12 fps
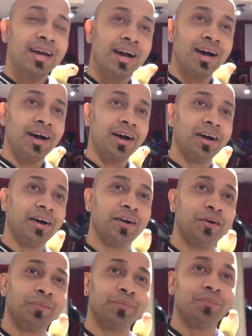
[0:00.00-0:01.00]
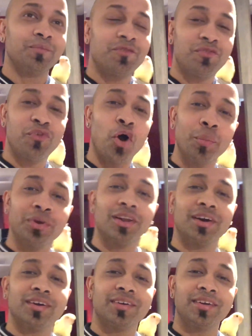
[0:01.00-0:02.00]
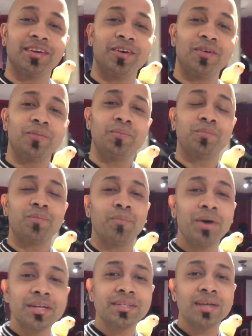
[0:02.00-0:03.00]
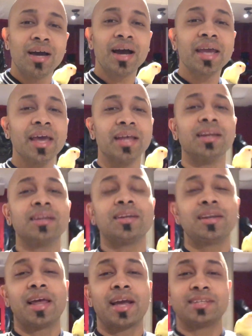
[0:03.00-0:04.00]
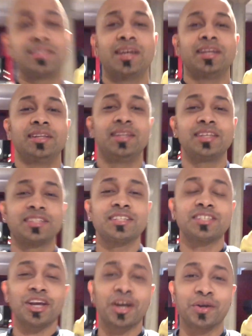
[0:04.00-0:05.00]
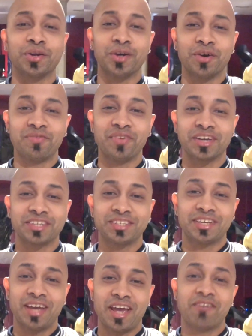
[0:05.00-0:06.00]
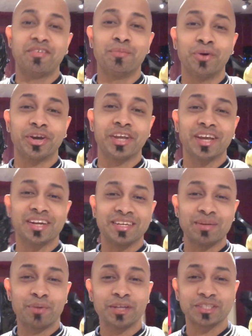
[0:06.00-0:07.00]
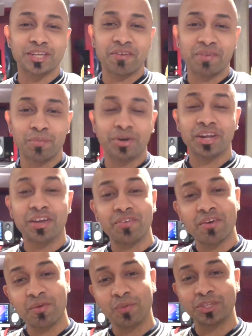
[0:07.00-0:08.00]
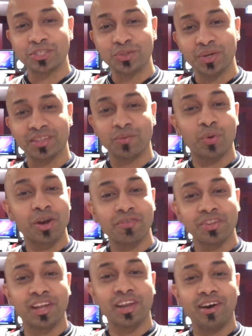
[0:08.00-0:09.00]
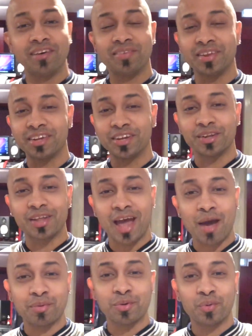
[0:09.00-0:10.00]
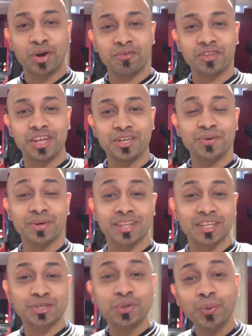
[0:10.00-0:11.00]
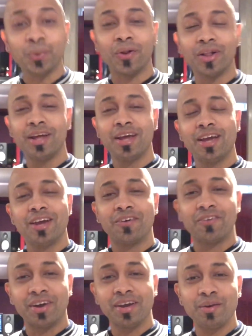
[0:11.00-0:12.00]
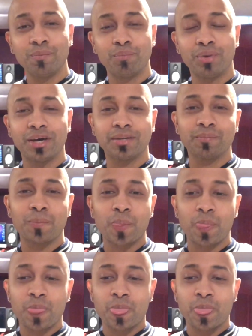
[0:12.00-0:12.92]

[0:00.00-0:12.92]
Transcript: um, formula, you know, but again like i said this is not going to affect everybody and it depends on everybody if everyone's doing whatever they love and you know they're happy with whatever they're doing that's cool right but